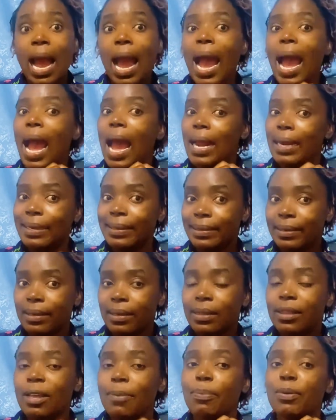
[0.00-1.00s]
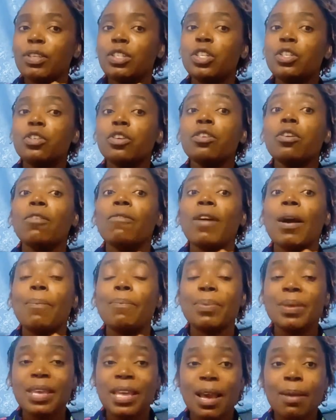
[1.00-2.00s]
and the position of a
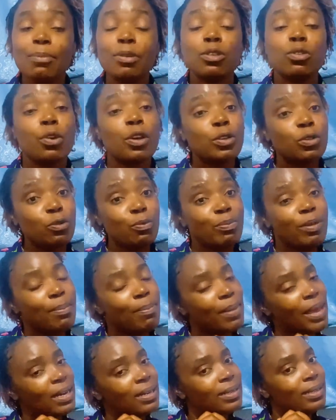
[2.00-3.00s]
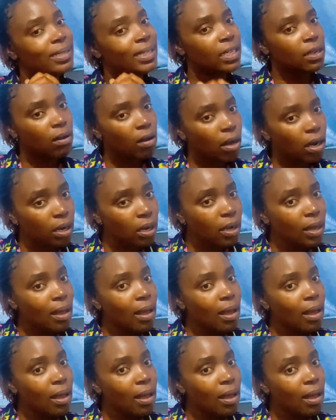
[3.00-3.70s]
PM is going to be made legal